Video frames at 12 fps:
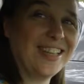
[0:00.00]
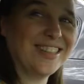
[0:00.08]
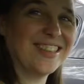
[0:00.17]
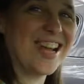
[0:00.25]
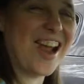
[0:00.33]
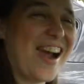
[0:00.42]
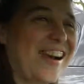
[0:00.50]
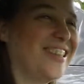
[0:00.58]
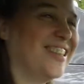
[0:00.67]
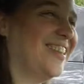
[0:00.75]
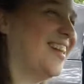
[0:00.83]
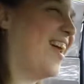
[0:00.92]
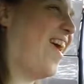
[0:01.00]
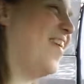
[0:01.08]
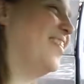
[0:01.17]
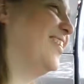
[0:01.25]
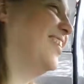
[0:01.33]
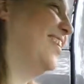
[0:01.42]
you go.
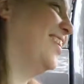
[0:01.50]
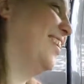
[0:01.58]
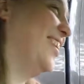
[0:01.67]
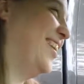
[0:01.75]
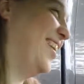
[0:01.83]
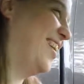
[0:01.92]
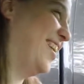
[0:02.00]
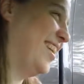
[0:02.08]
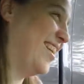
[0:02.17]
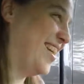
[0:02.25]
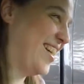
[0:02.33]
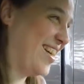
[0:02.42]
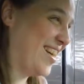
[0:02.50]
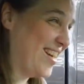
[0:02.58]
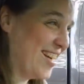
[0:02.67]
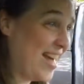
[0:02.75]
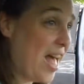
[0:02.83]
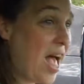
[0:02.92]
There you go.
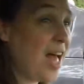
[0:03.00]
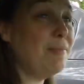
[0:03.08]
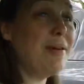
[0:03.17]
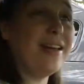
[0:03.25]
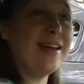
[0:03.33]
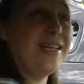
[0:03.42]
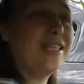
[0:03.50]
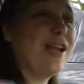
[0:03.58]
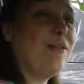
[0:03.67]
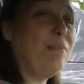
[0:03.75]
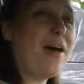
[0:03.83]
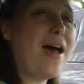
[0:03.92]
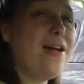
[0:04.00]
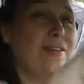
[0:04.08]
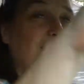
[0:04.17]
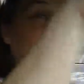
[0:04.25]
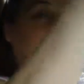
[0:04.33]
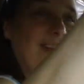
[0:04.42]
I made a nice little
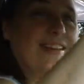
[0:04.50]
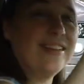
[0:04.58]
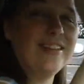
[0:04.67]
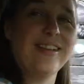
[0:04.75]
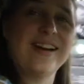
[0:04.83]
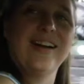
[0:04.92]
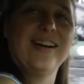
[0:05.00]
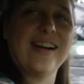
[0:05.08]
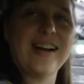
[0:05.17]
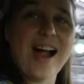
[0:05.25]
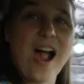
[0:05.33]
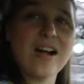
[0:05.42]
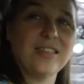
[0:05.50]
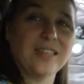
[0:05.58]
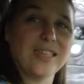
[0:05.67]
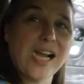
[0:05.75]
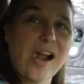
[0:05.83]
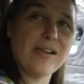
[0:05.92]
pattern in there. Well, you have to wait for
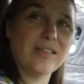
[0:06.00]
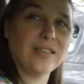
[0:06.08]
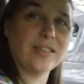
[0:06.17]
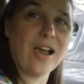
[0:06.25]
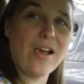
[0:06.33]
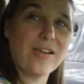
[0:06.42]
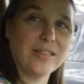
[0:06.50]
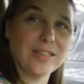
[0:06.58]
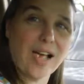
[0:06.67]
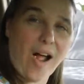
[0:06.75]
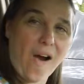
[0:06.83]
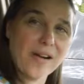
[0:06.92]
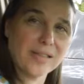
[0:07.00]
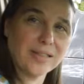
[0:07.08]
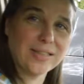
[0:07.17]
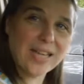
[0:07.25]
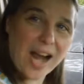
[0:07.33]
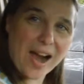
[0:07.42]
Mike's answer. Is Mike going to
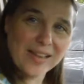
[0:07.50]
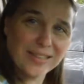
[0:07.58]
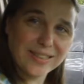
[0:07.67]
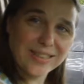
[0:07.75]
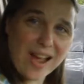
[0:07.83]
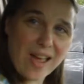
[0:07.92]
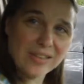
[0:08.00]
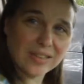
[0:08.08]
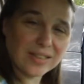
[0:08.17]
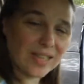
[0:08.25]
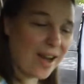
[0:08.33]
fix her computer?